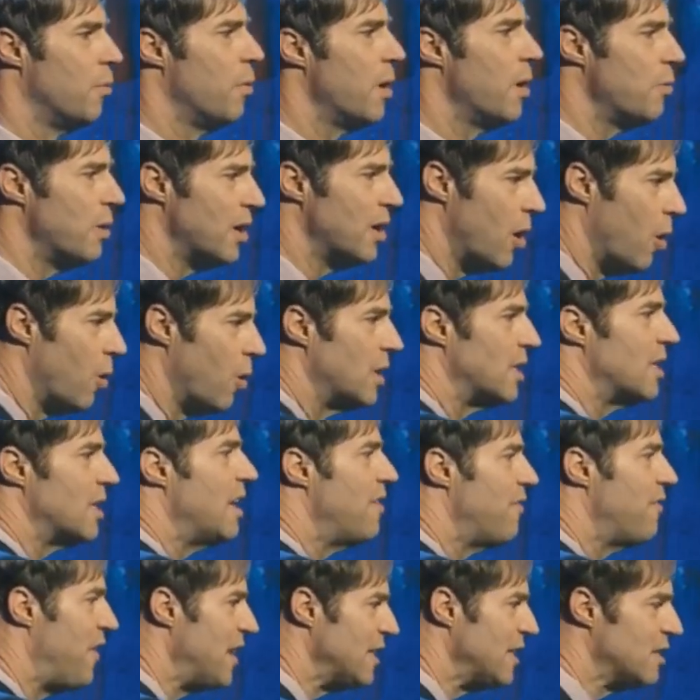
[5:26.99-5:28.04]
when we go and
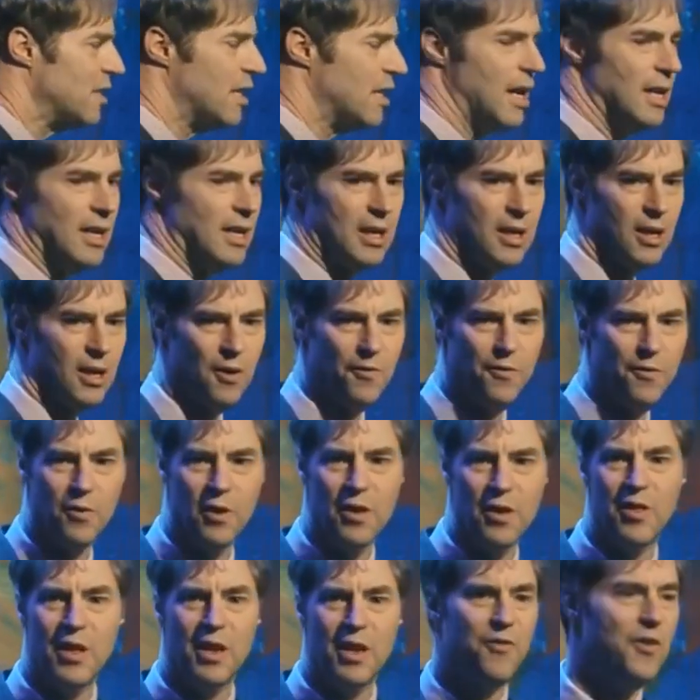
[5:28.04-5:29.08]
investigate it
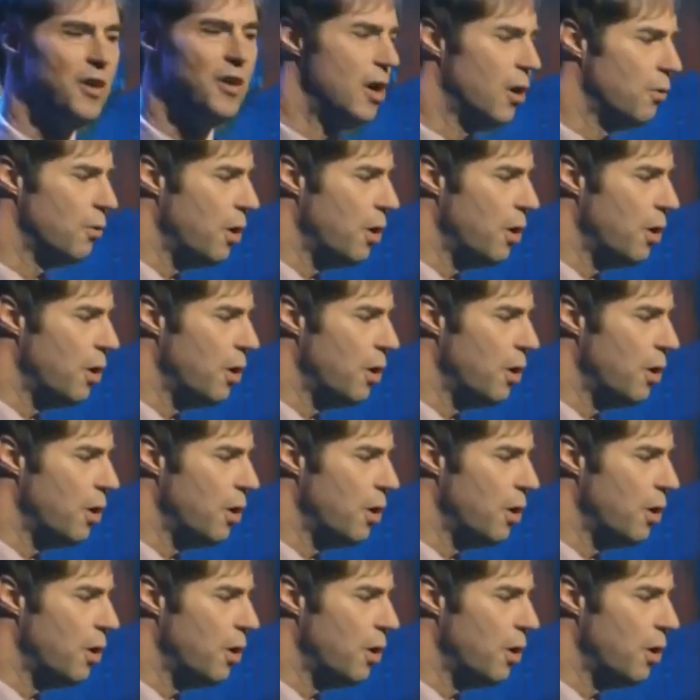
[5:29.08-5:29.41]
carefully than if it